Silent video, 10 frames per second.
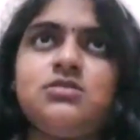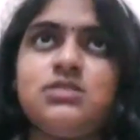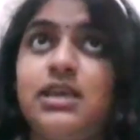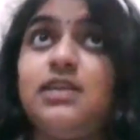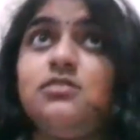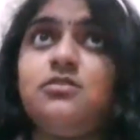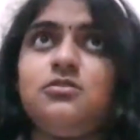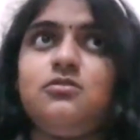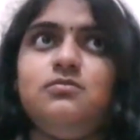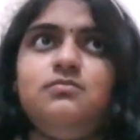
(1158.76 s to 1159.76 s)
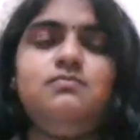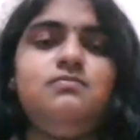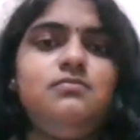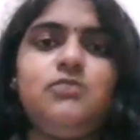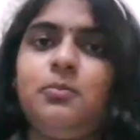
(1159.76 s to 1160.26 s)
skills,
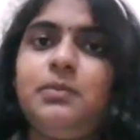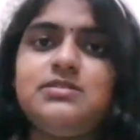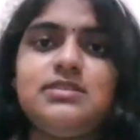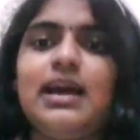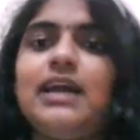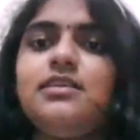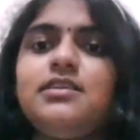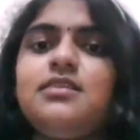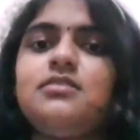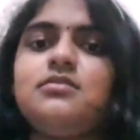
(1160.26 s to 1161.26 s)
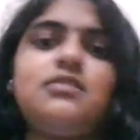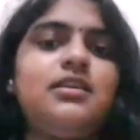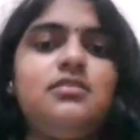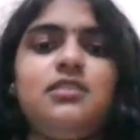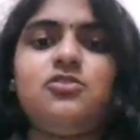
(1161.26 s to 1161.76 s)
your personalities,
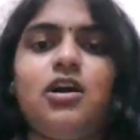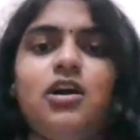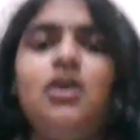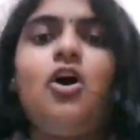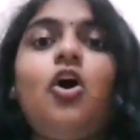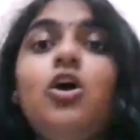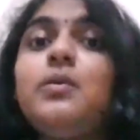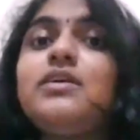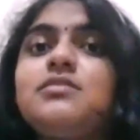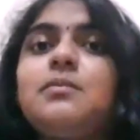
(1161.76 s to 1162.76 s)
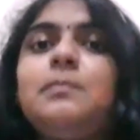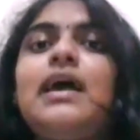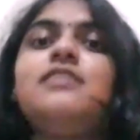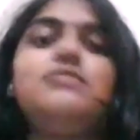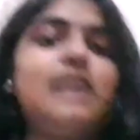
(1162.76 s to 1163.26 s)
etc. Always
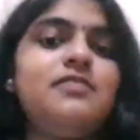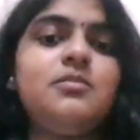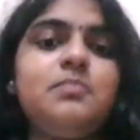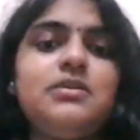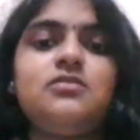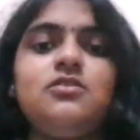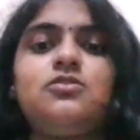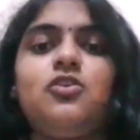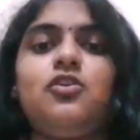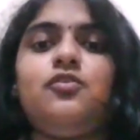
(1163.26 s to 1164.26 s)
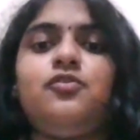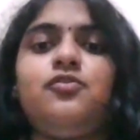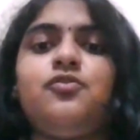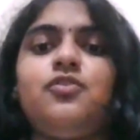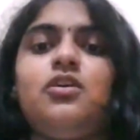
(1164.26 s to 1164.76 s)
supply relevant pieces of
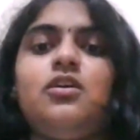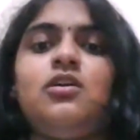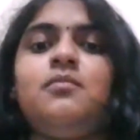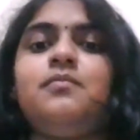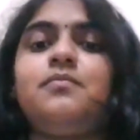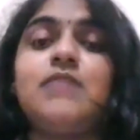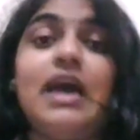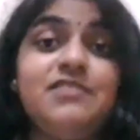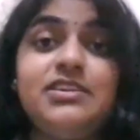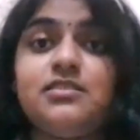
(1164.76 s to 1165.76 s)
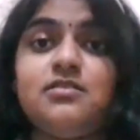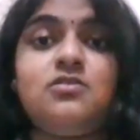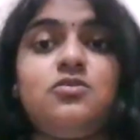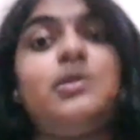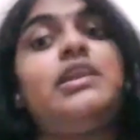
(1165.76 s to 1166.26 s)

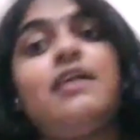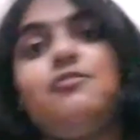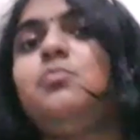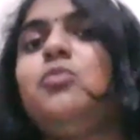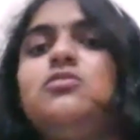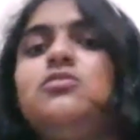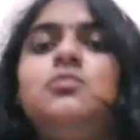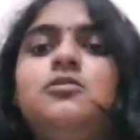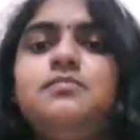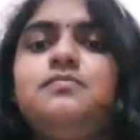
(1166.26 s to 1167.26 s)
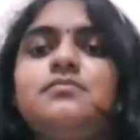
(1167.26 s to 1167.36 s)
evidence whenever possible.